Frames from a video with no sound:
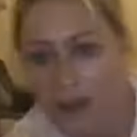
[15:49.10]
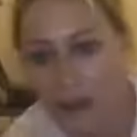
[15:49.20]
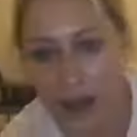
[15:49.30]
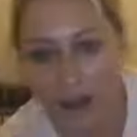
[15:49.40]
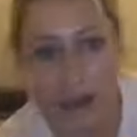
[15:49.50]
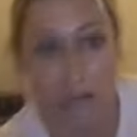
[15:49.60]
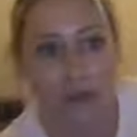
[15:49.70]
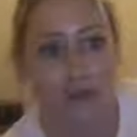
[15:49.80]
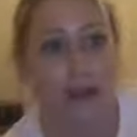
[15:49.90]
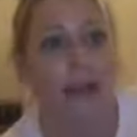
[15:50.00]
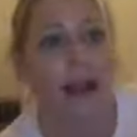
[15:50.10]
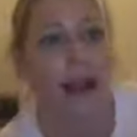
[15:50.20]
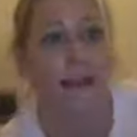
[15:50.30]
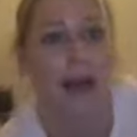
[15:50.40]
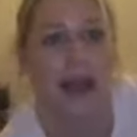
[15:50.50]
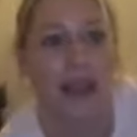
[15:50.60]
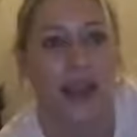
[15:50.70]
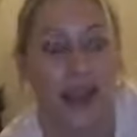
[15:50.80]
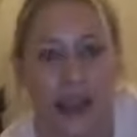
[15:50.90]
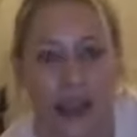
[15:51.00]
and high five it before I get
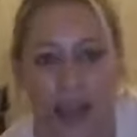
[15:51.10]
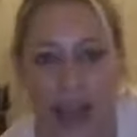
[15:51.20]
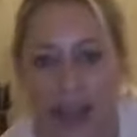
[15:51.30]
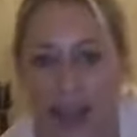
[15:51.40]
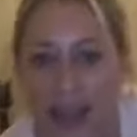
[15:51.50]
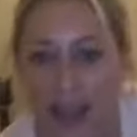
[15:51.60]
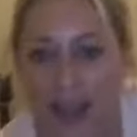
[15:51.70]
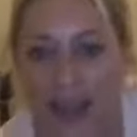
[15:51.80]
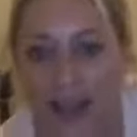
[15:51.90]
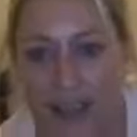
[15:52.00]
back, okay?